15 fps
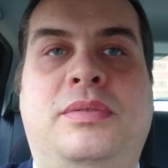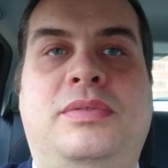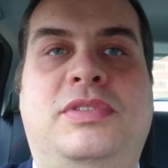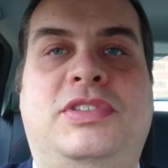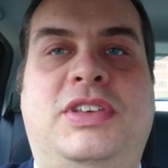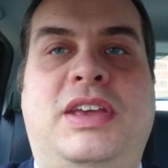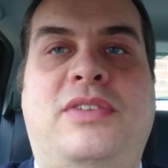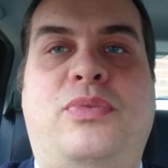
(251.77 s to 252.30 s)

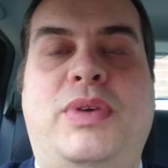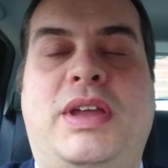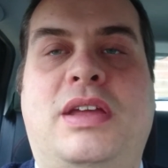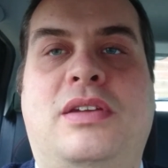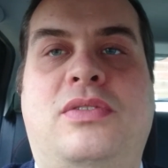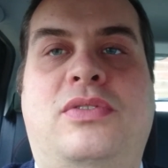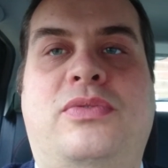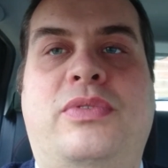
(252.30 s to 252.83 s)
see if we
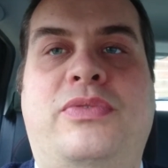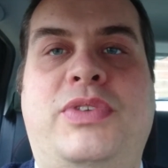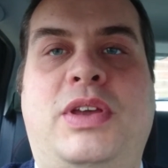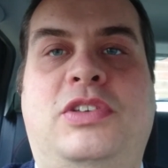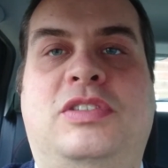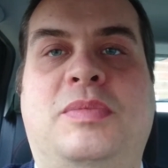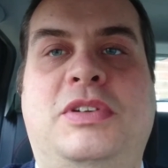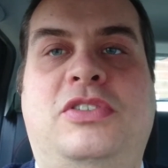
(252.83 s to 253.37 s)
can
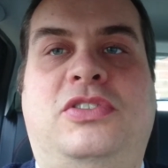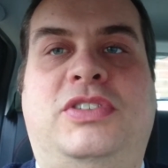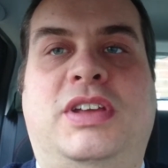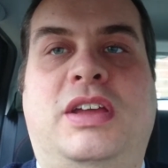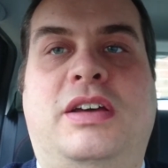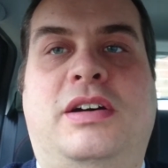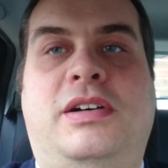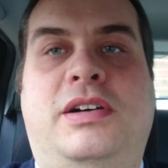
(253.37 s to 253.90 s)
review some
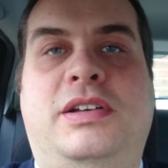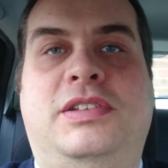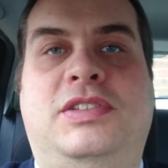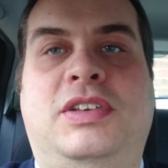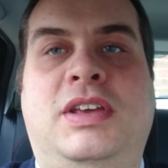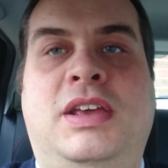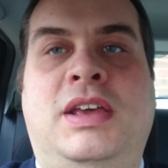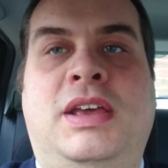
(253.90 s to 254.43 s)
interesting
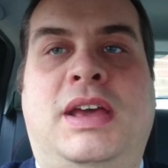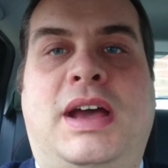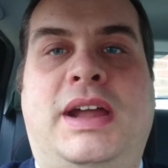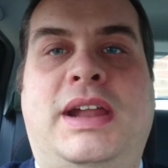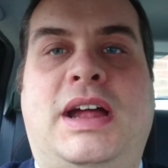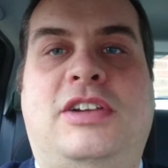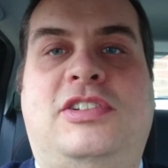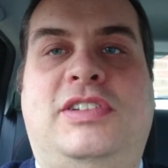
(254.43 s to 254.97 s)
cars
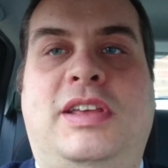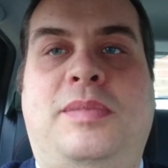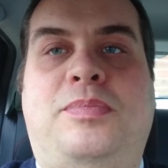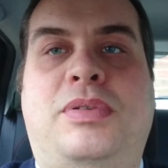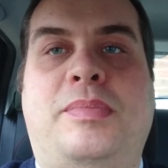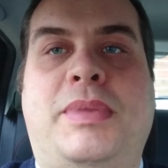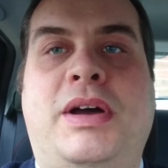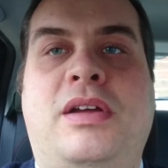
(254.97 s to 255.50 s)
and actually
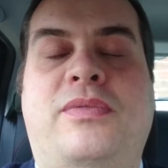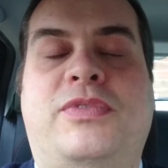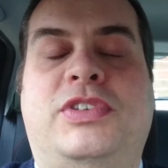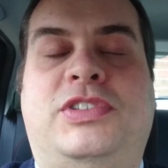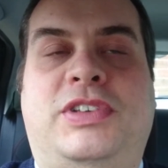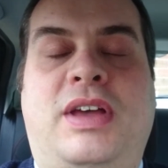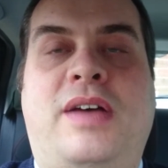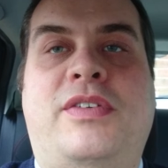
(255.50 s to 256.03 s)
promote the
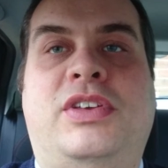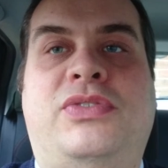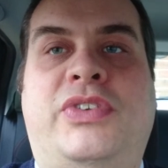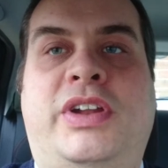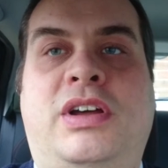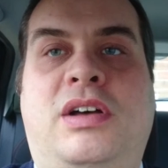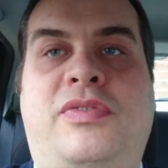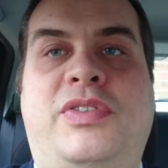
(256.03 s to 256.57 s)
service
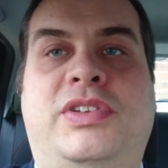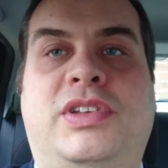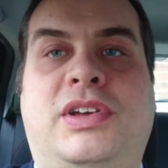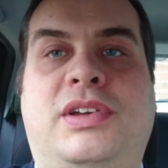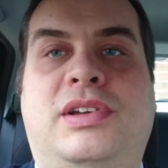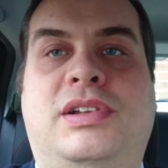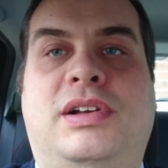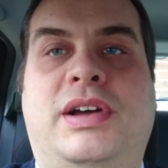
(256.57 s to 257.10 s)
that I offer
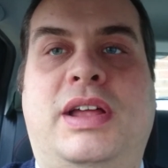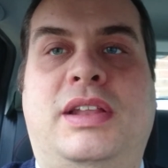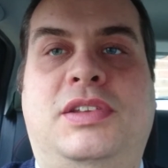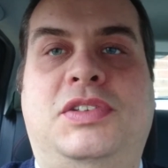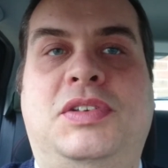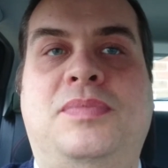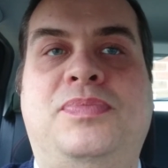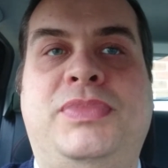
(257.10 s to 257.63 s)
to
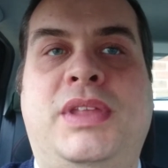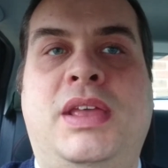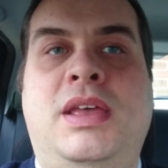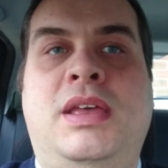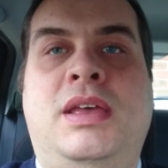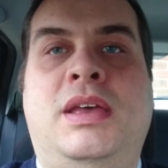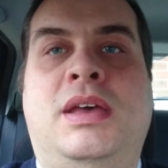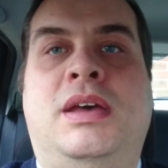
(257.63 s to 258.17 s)
clients.
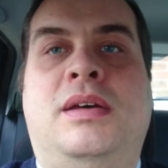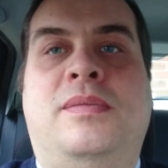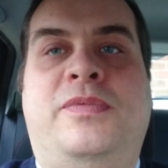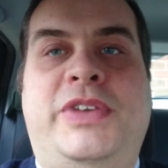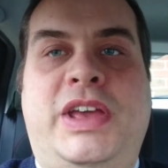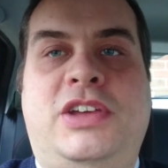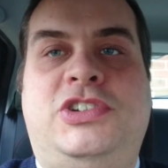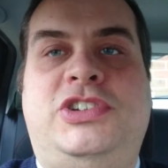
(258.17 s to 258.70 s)

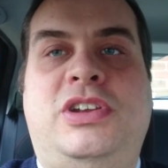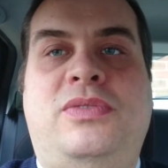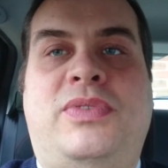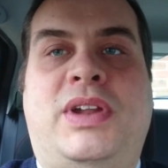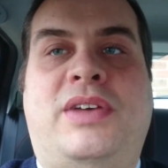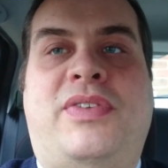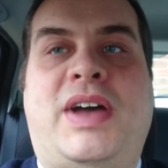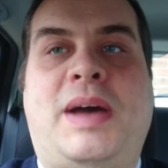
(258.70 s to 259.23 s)
The issue
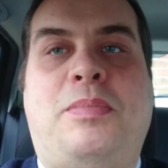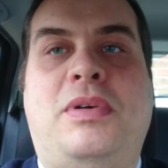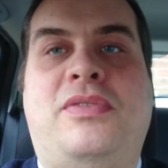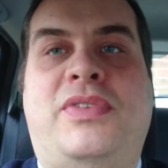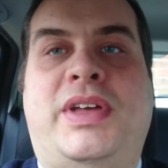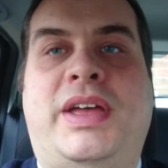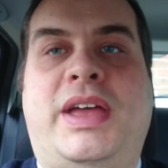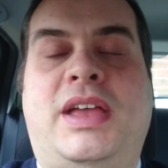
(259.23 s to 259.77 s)
that I've had
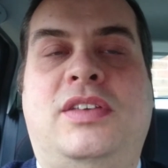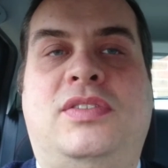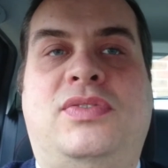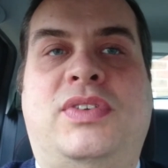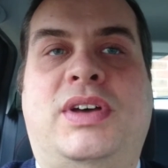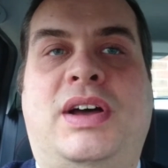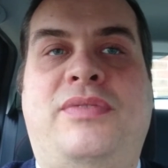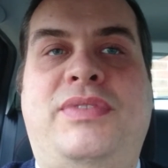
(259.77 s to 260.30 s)
with it is
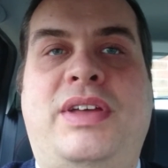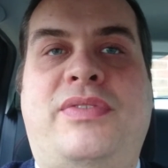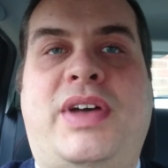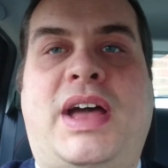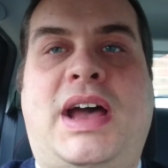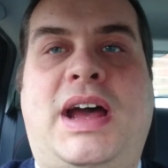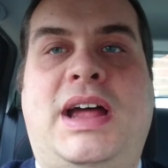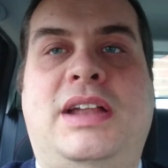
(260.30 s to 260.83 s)
that I've
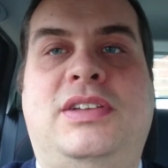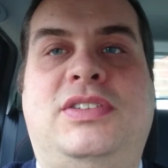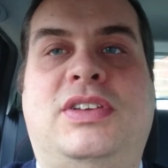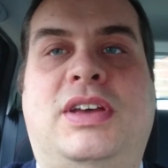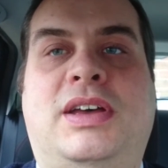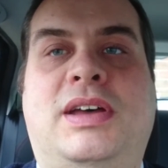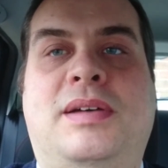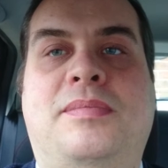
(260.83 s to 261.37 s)
never had
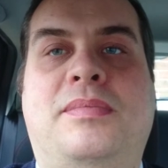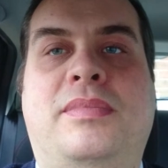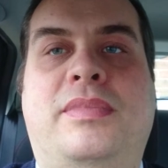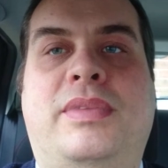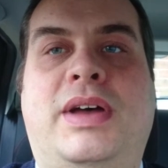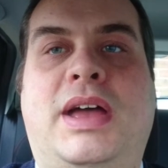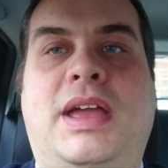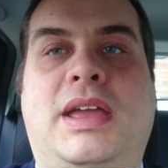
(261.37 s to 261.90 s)

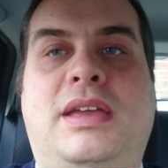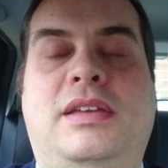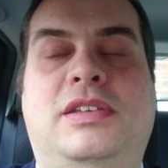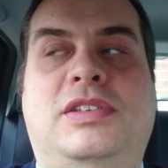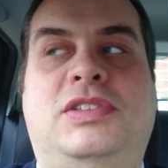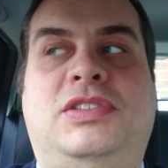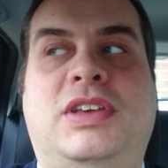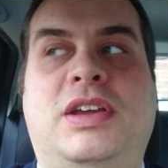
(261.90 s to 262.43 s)
a
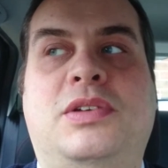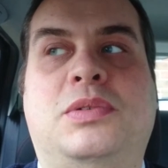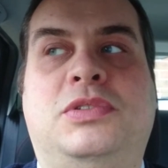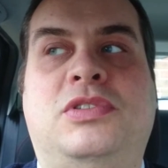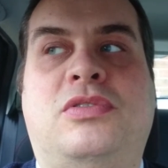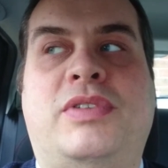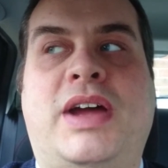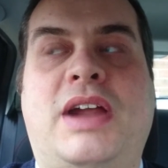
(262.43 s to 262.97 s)
single
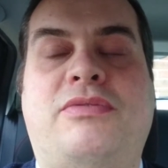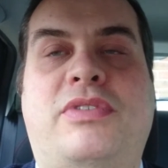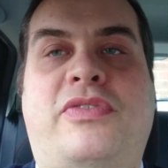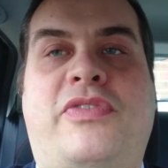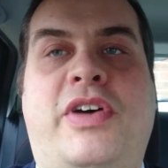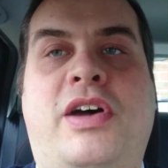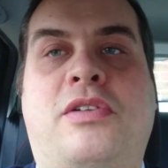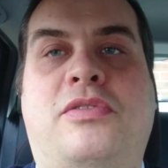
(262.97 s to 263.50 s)
direct
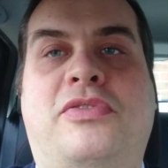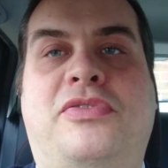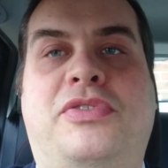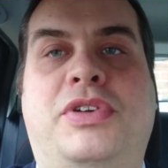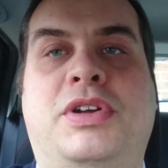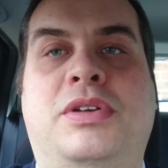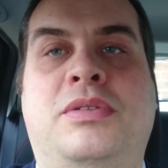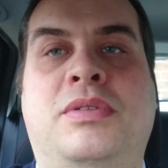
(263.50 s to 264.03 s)
referral
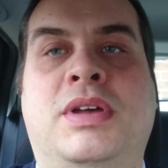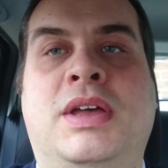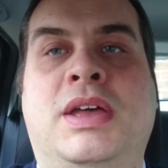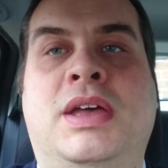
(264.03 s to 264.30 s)
through